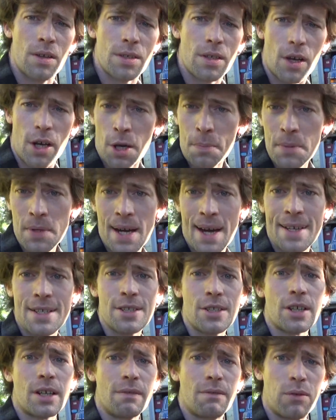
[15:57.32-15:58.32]
So I hope you
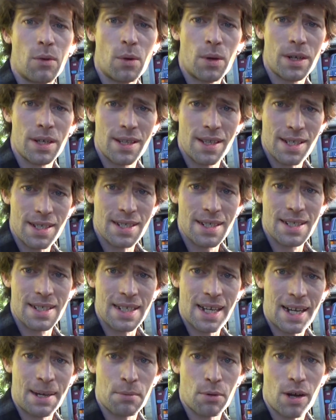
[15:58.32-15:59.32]
guys are looking forward to this
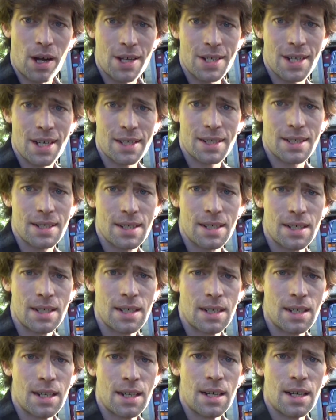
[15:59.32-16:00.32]
insane project.
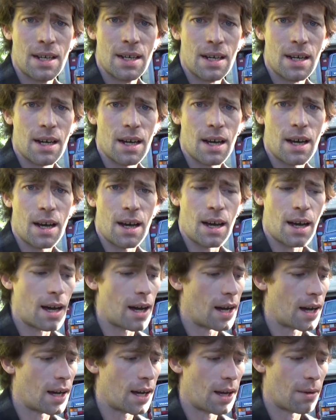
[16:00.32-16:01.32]

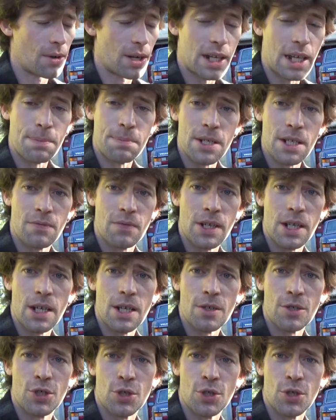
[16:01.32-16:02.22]
I'm going to keep this video